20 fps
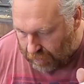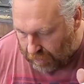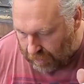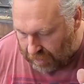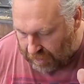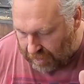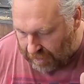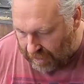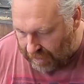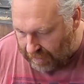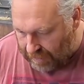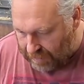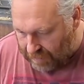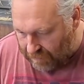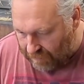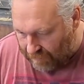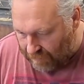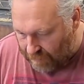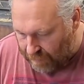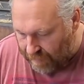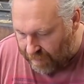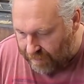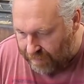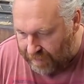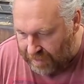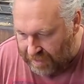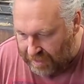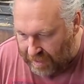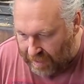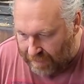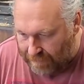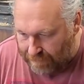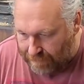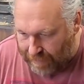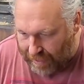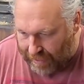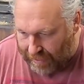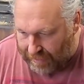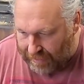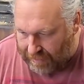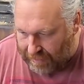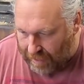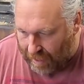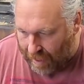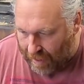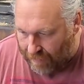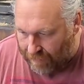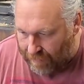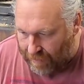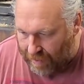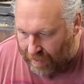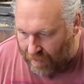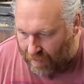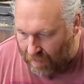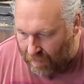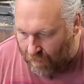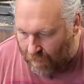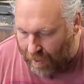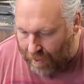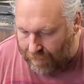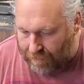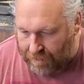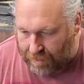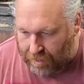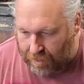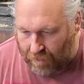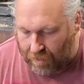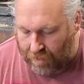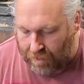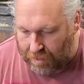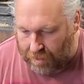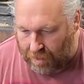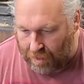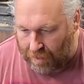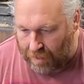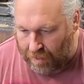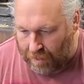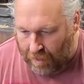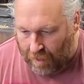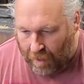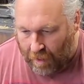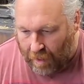like I say, sort of a pyramid shaped base, and then I'll weld sides on.